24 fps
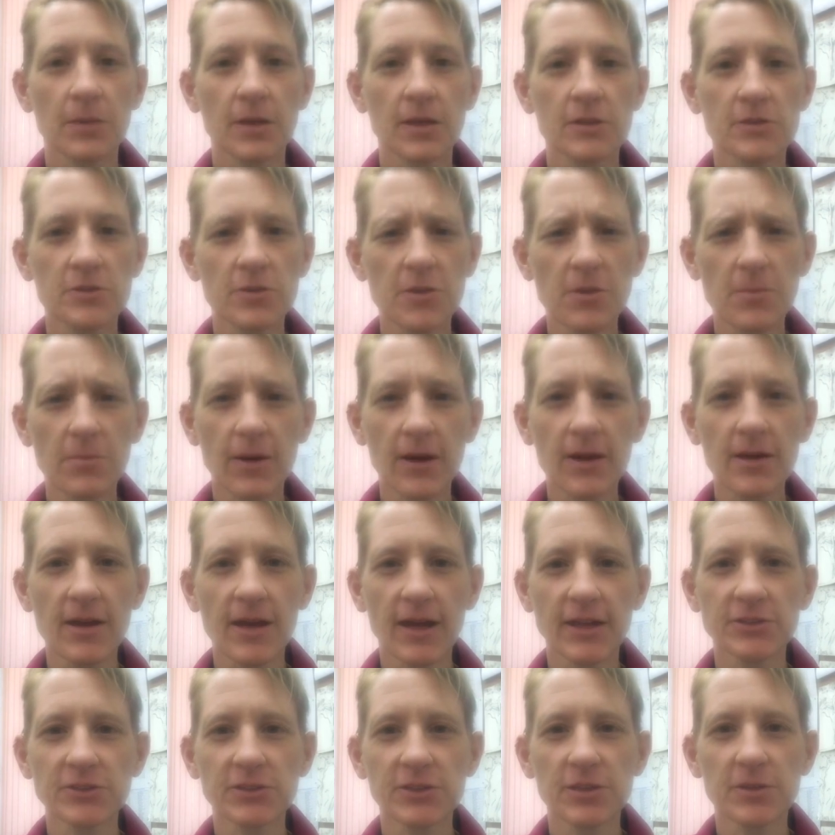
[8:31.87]
So there might
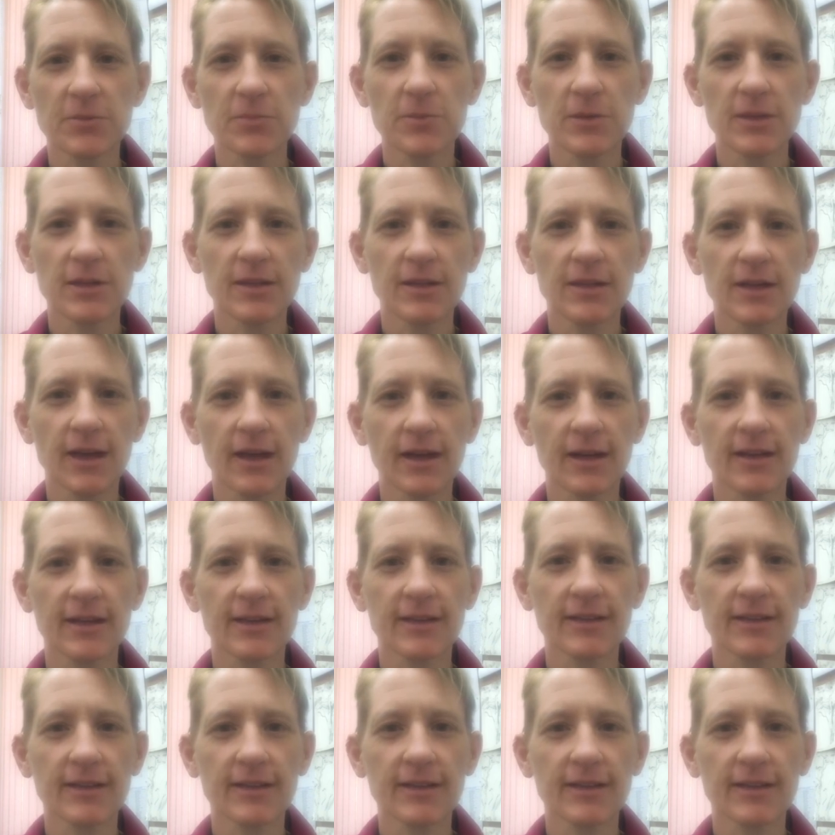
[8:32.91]
actually be a